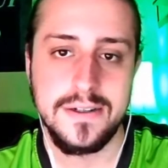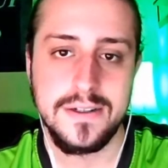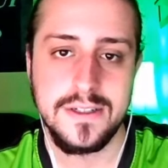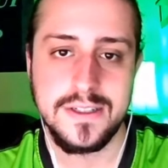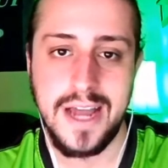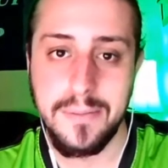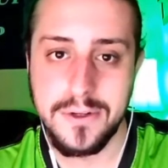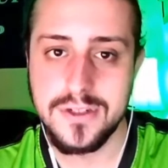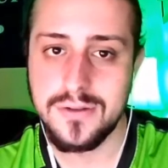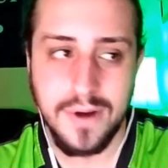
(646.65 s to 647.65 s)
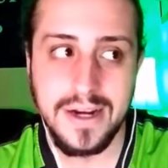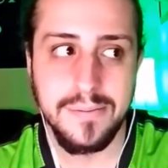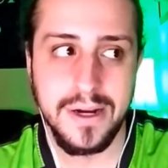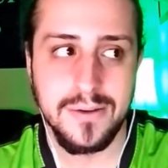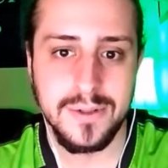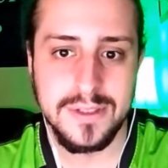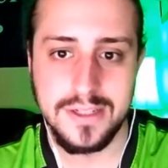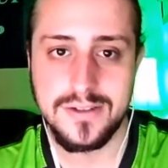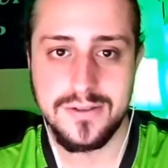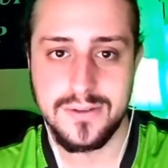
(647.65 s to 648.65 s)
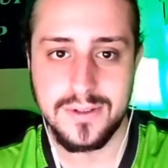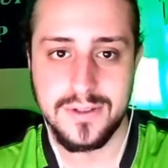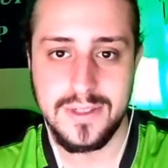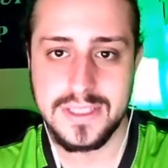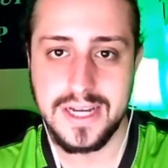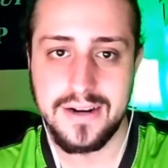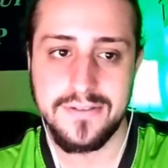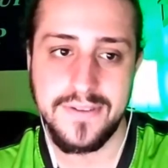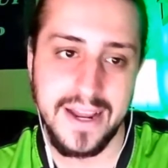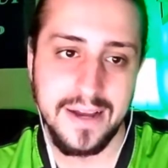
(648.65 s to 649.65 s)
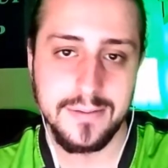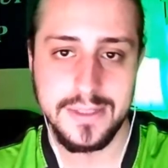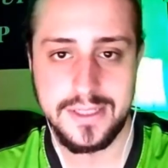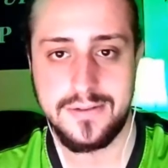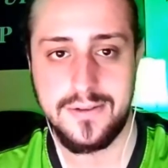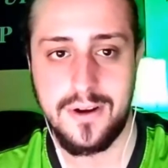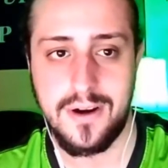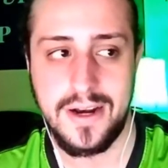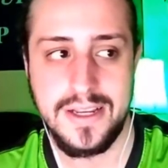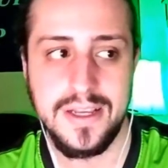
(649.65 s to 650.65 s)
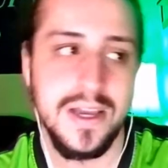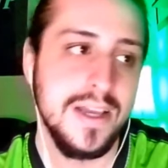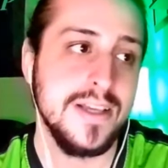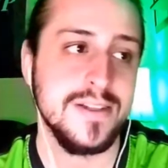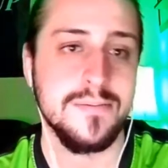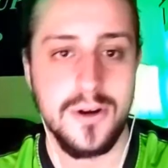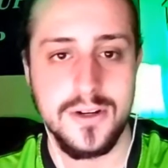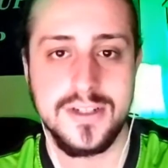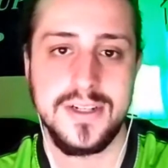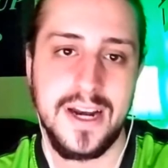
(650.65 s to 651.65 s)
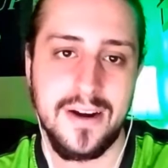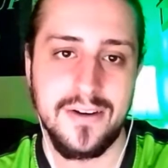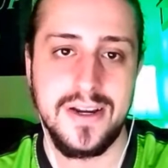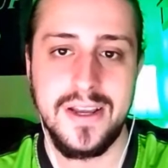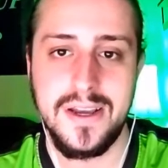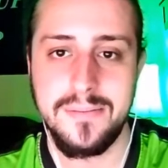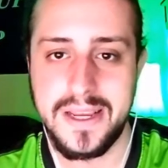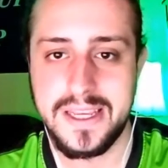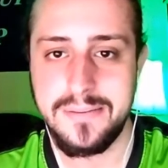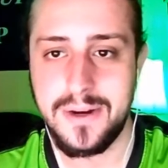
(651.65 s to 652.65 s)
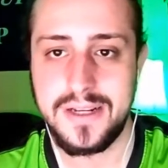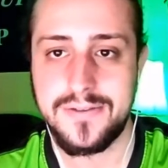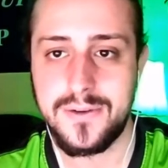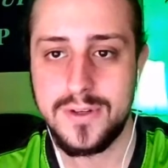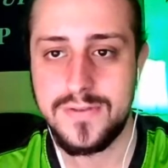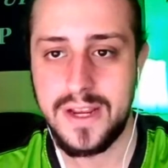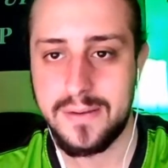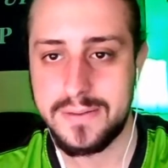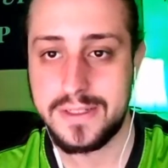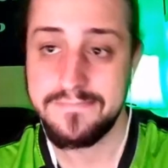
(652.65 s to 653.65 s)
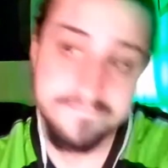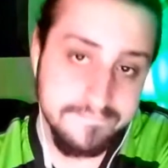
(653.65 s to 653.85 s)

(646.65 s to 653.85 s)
it's just not much to write about with Deathstroke. He's got a family. All right. He's a mercenary making money for his family.